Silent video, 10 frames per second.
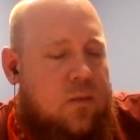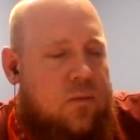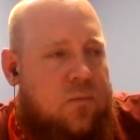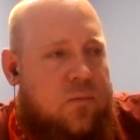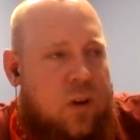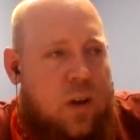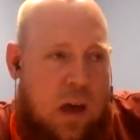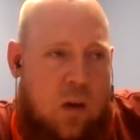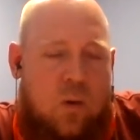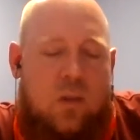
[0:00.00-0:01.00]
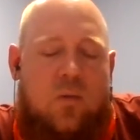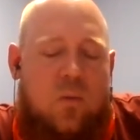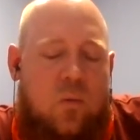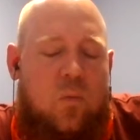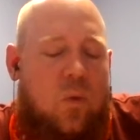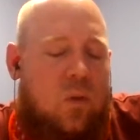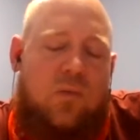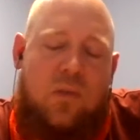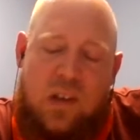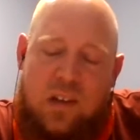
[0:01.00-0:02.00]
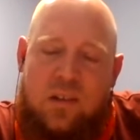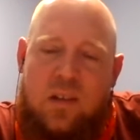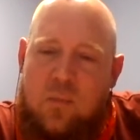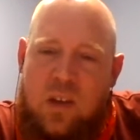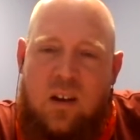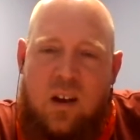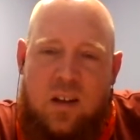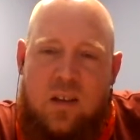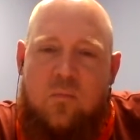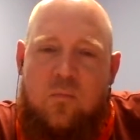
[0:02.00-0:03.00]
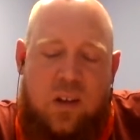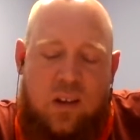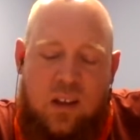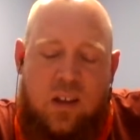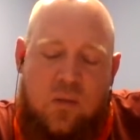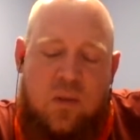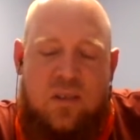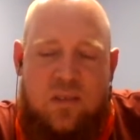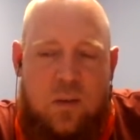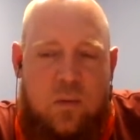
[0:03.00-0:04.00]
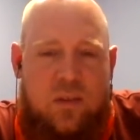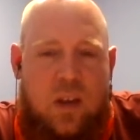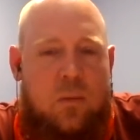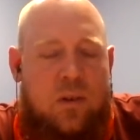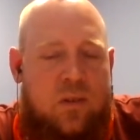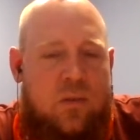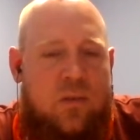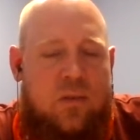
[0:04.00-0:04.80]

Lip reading: for now, Wolverine can be on it, but I like what you said with Sabretooth.